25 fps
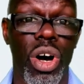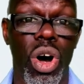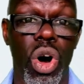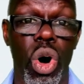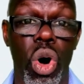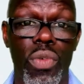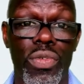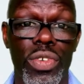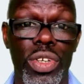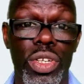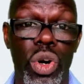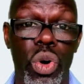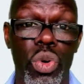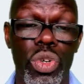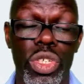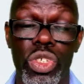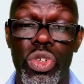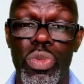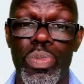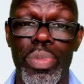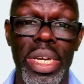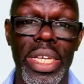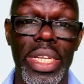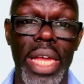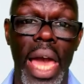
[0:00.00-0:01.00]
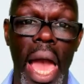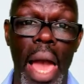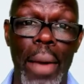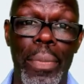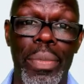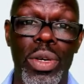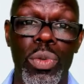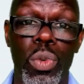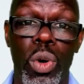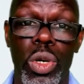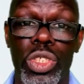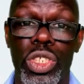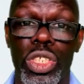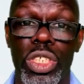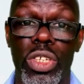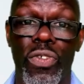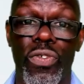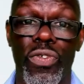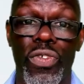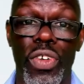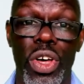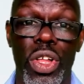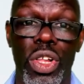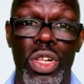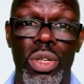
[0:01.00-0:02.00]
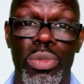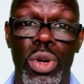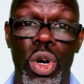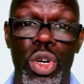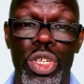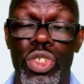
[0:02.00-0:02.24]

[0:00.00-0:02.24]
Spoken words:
of you being happy watching a film,